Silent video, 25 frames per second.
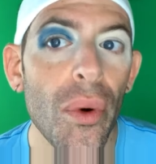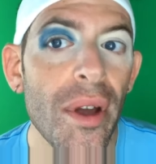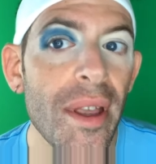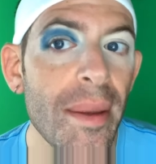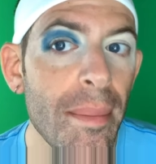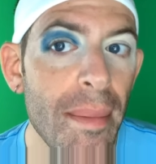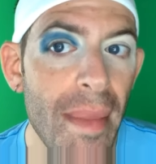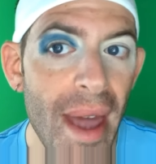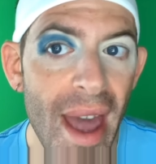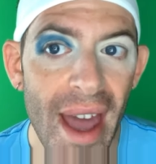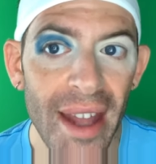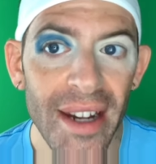We
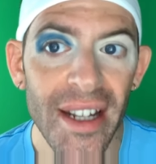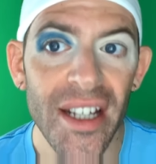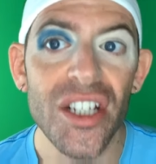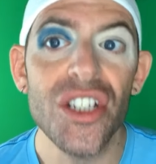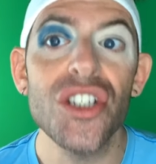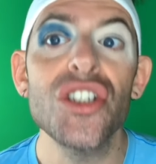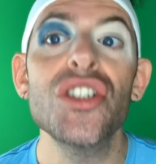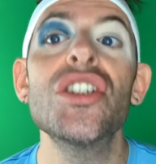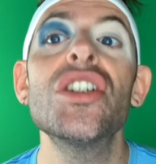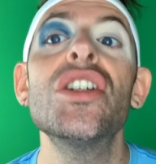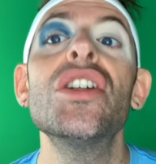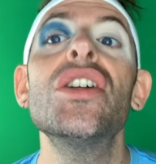
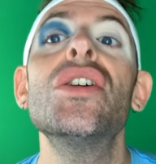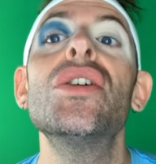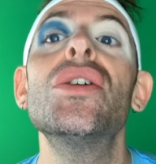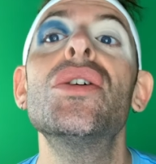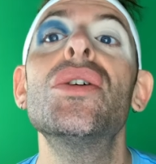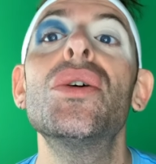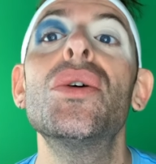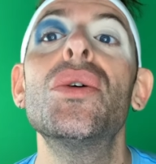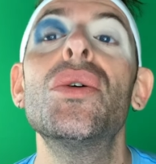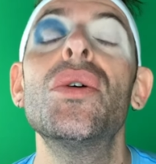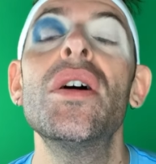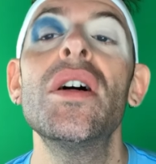managed
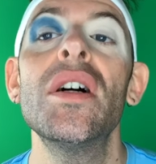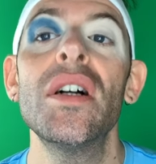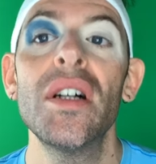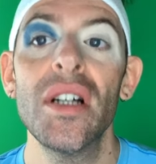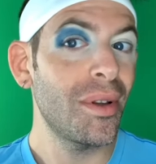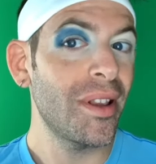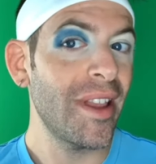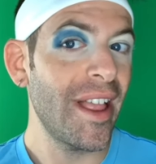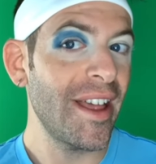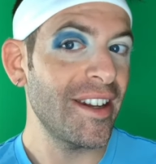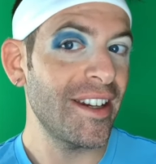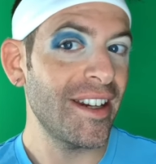to
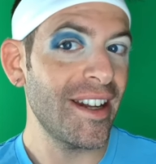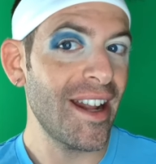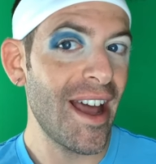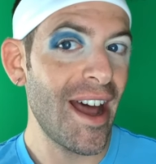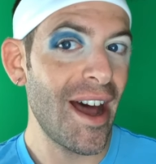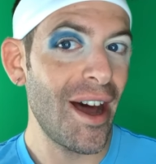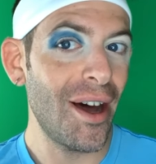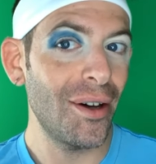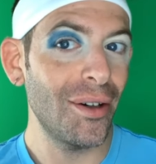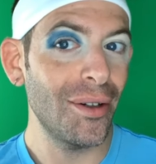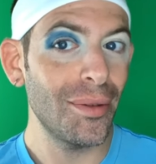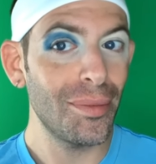blend it
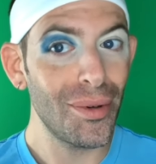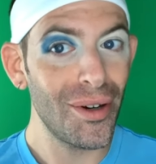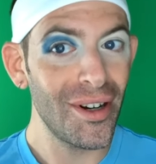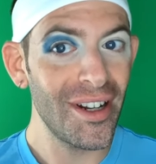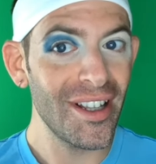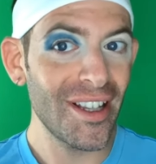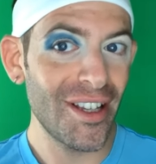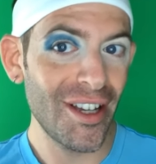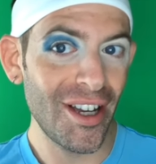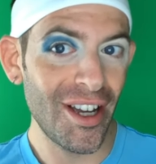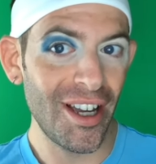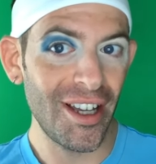out
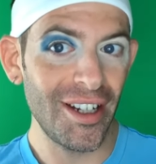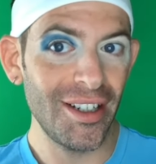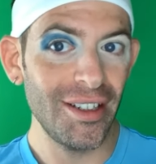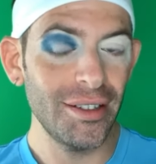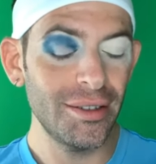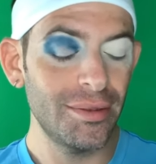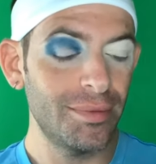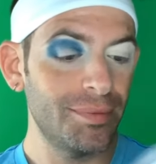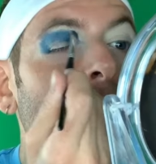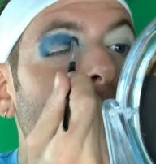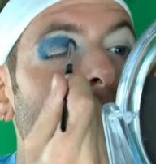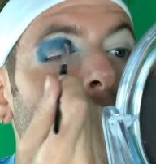pretty
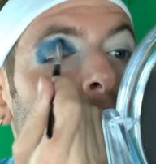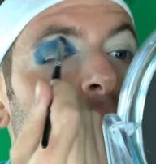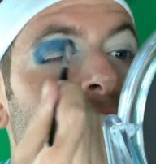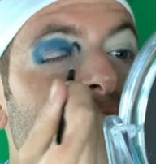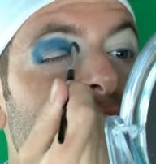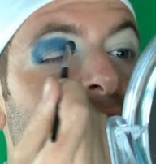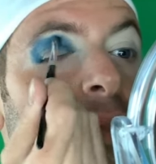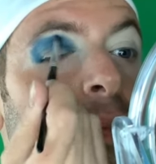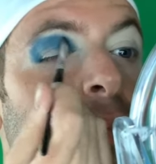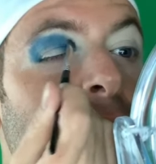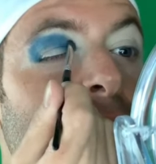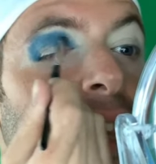good. I'm
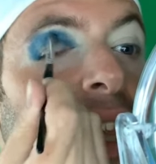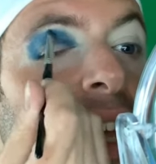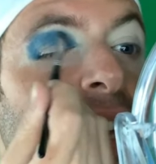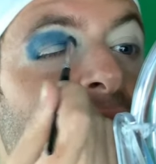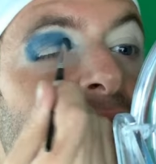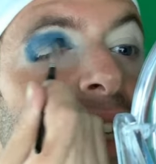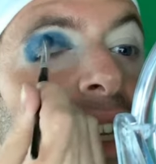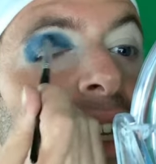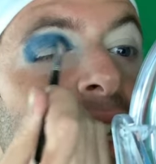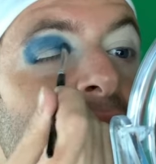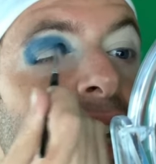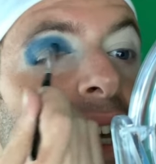just
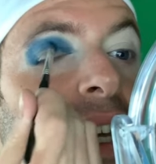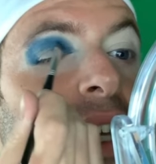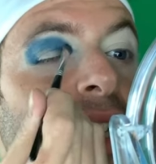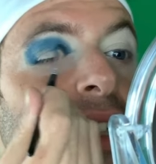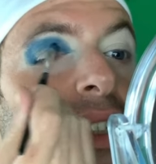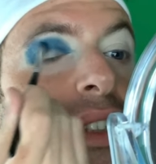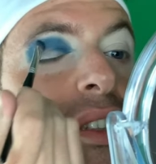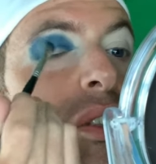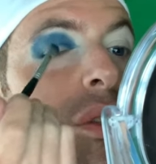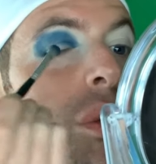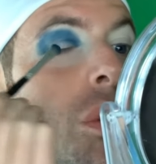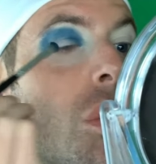blending
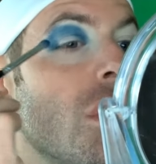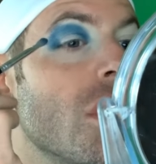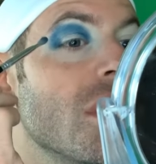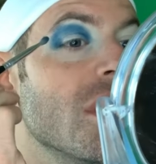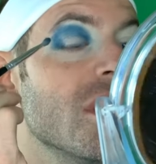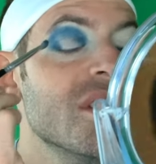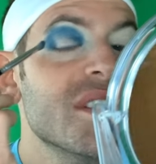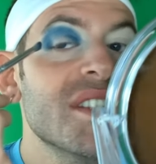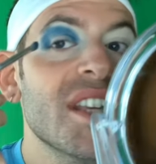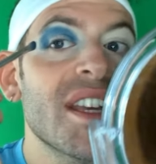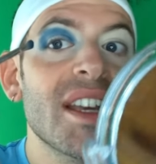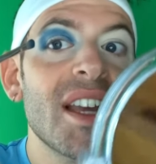it
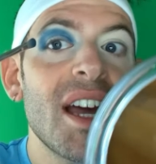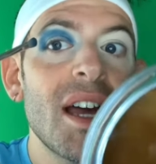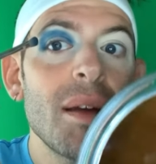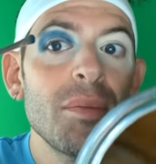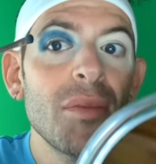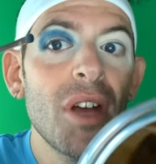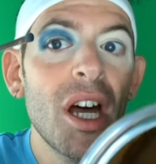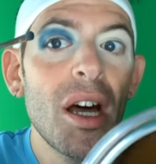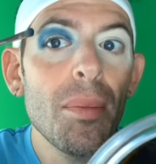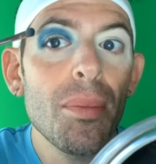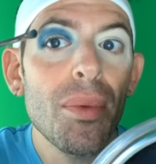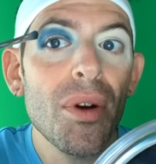towards, like, I'm
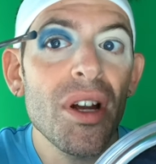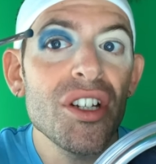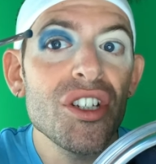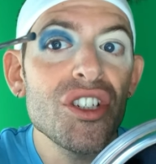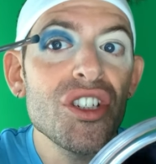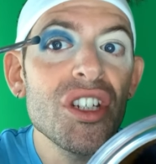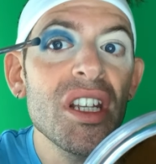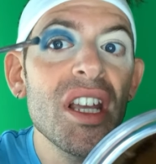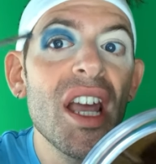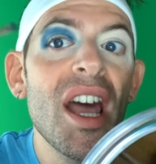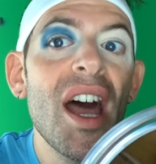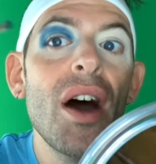not
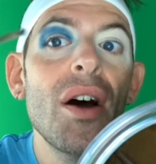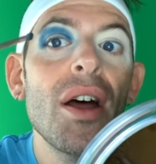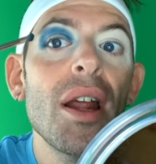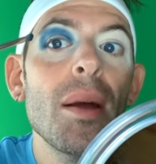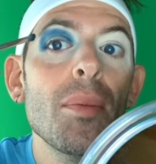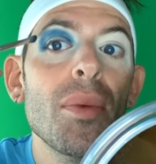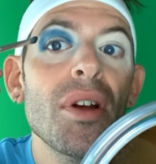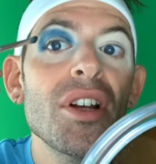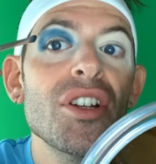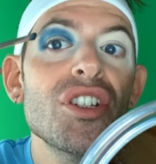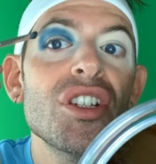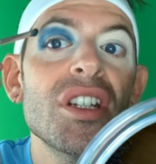brushing out,
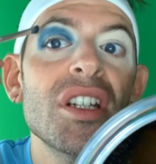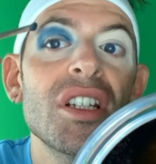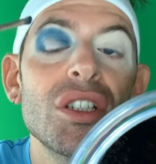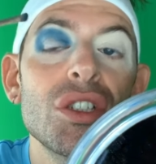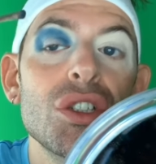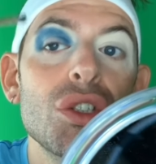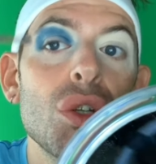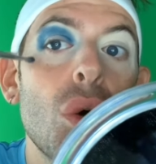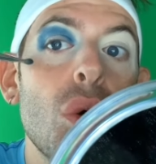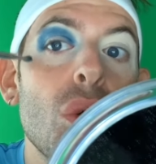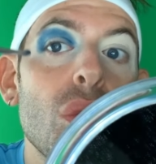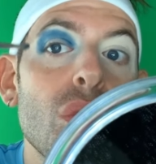I'm brushing
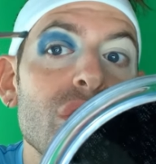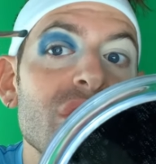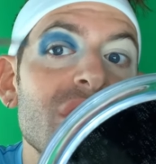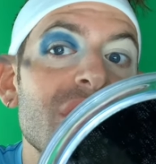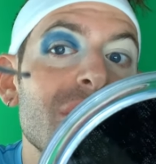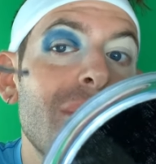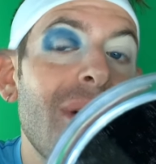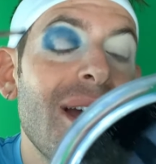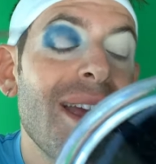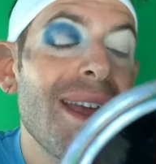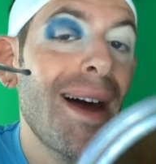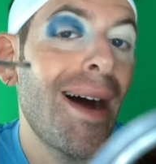it
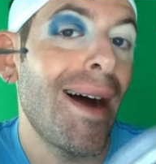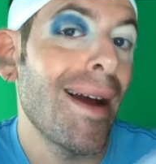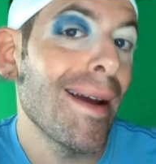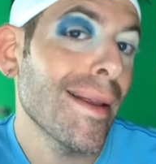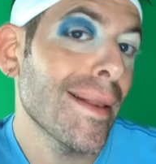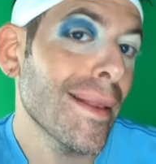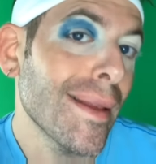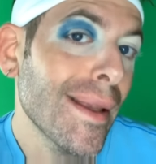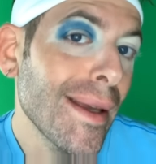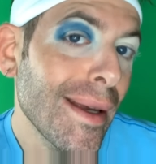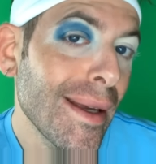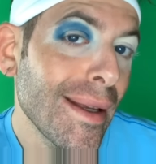towards my
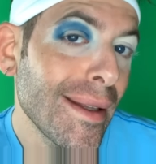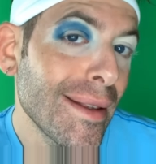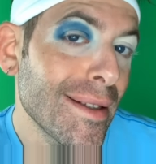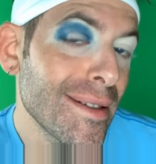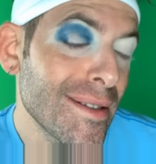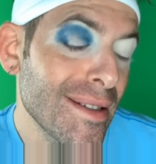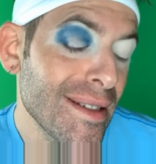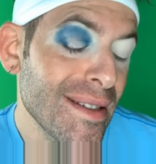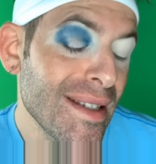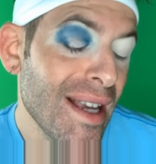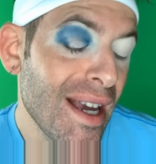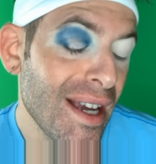eyelid.
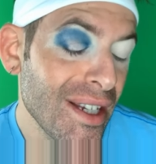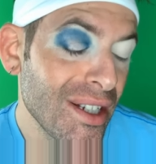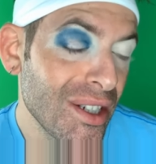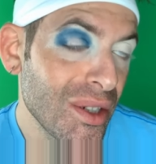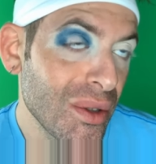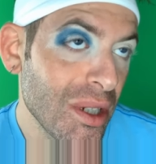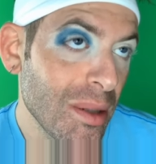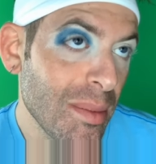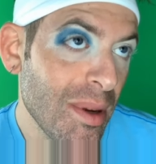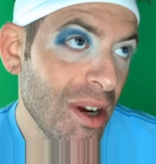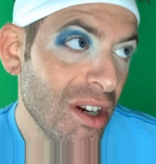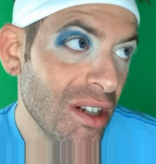This is how you
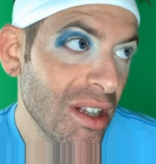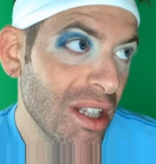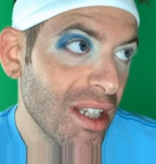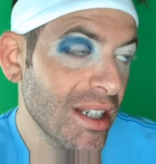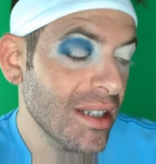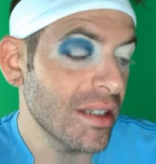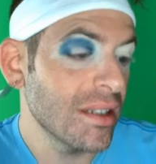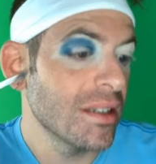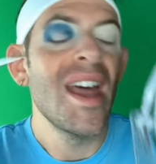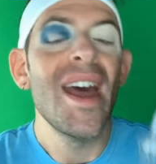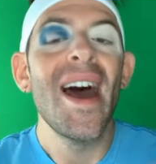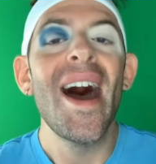do it,
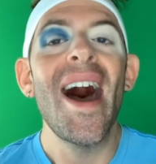apparently.